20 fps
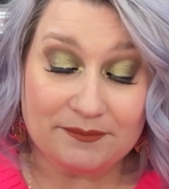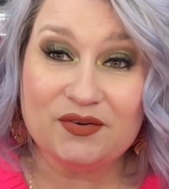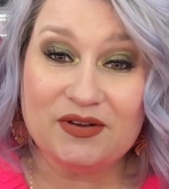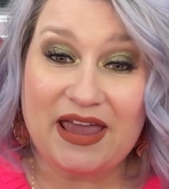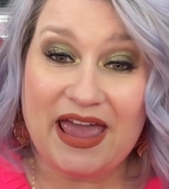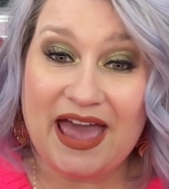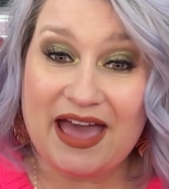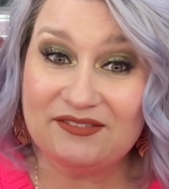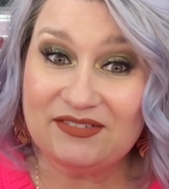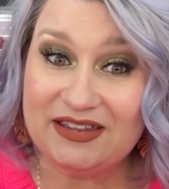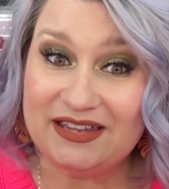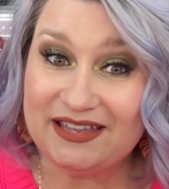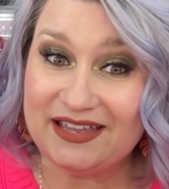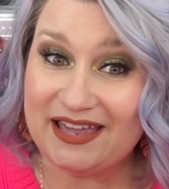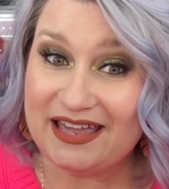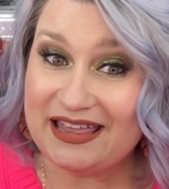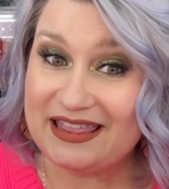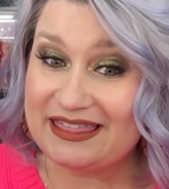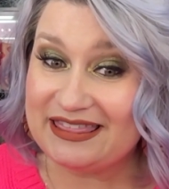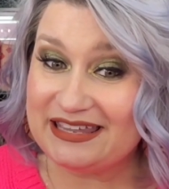Having
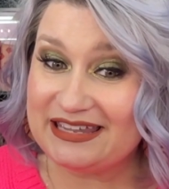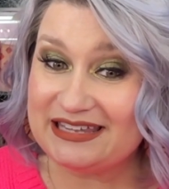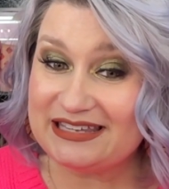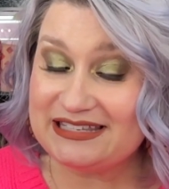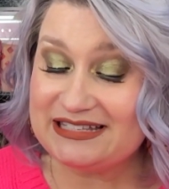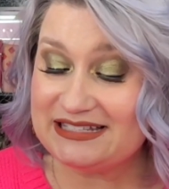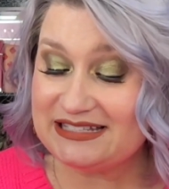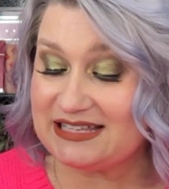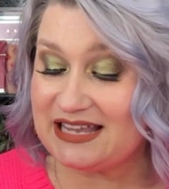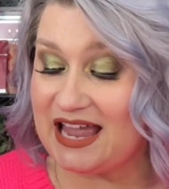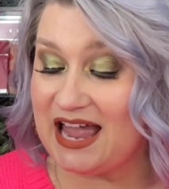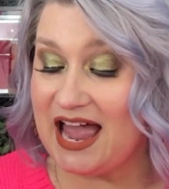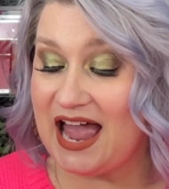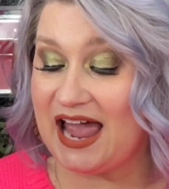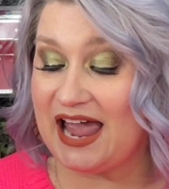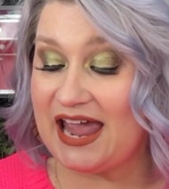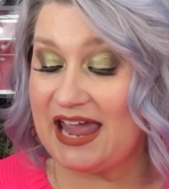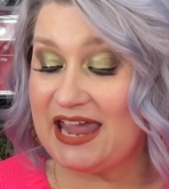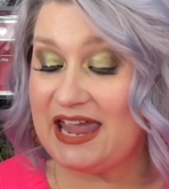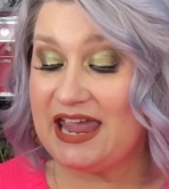this,
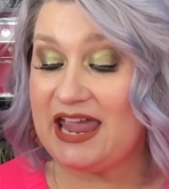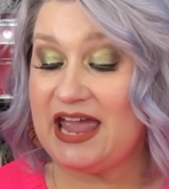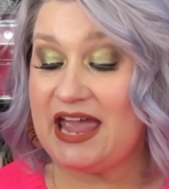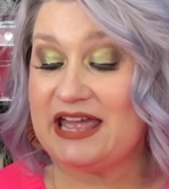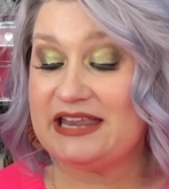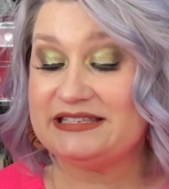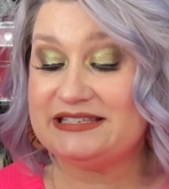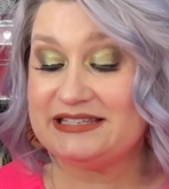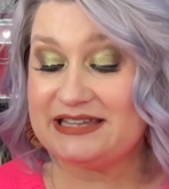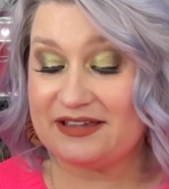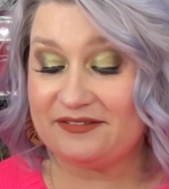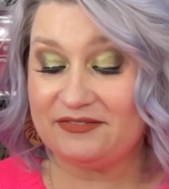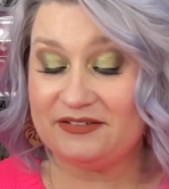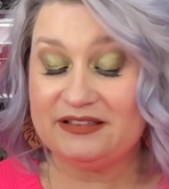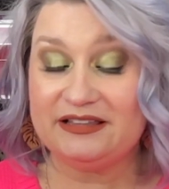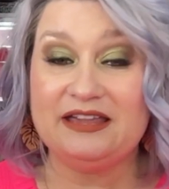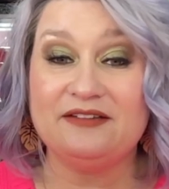I definitely,